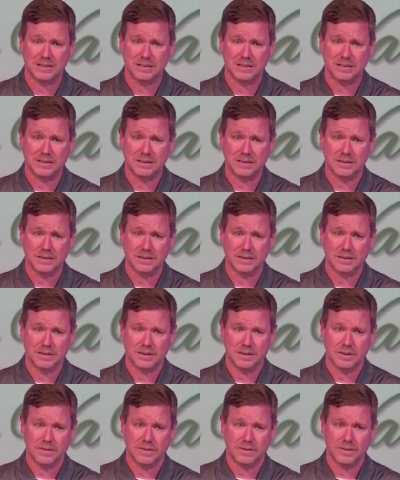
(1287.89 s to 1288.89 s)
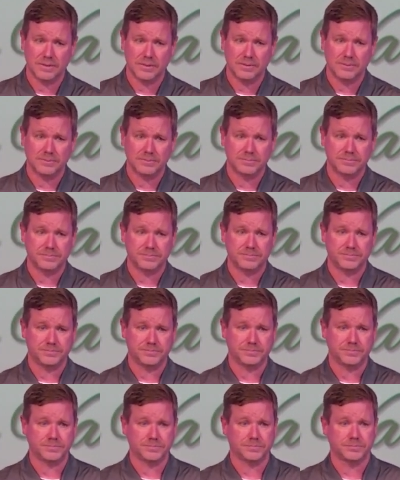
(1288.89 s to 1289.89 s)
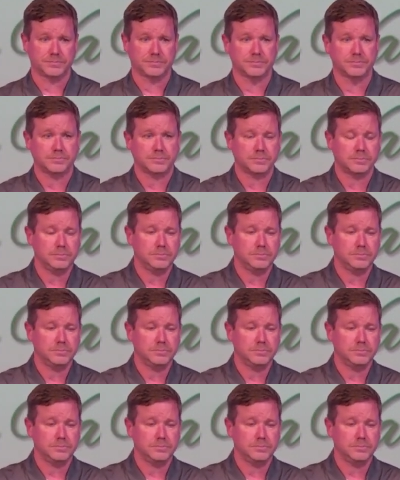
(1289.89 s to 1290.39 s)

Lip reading: (silence)